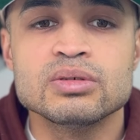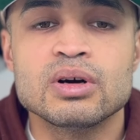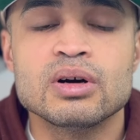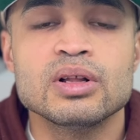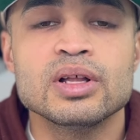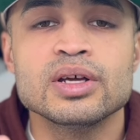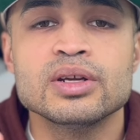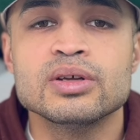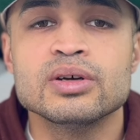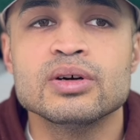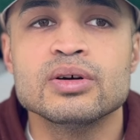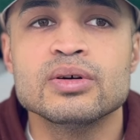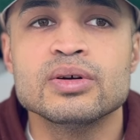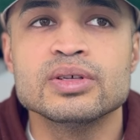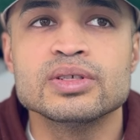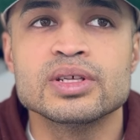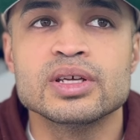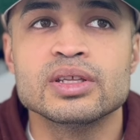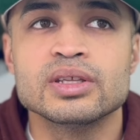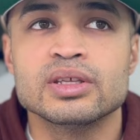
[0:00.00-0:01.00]
All I know
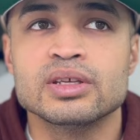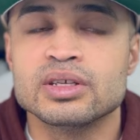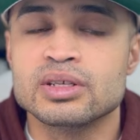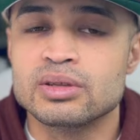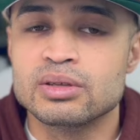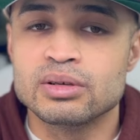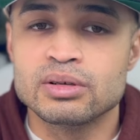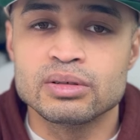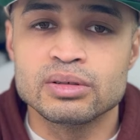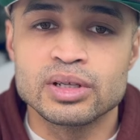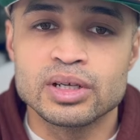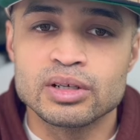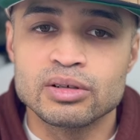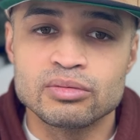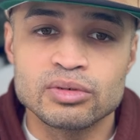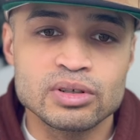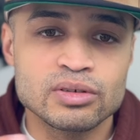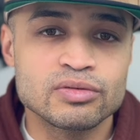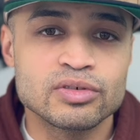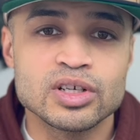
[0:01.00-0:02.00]
is that they're like
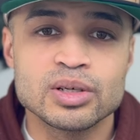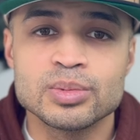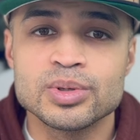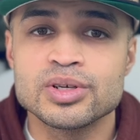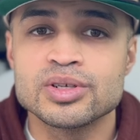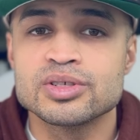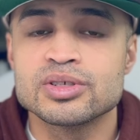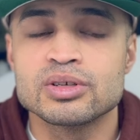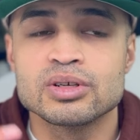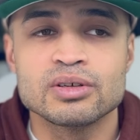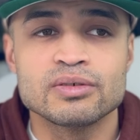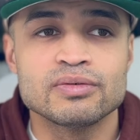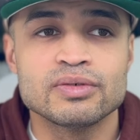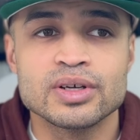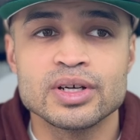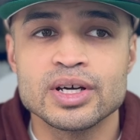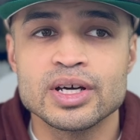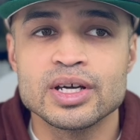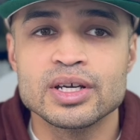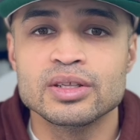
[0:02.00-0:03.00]
refurbished,
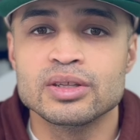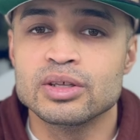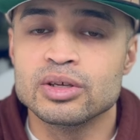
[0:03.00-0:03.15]
certified.